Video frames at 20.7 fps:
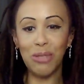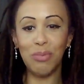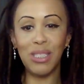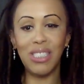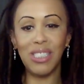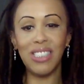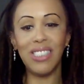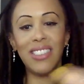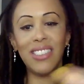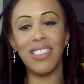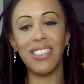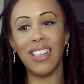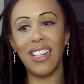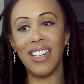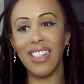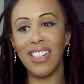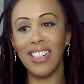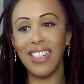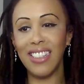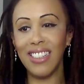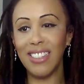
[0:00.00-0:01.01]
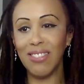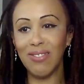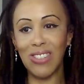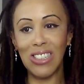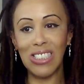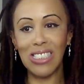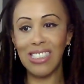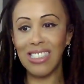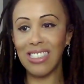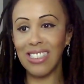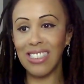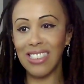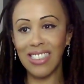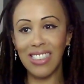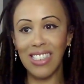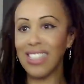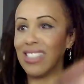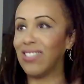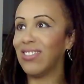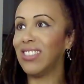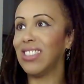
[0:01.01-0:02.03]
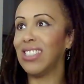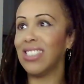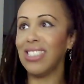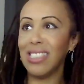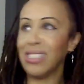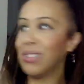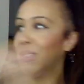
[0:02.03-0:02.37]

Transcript: business side, and Walt is just like, well, just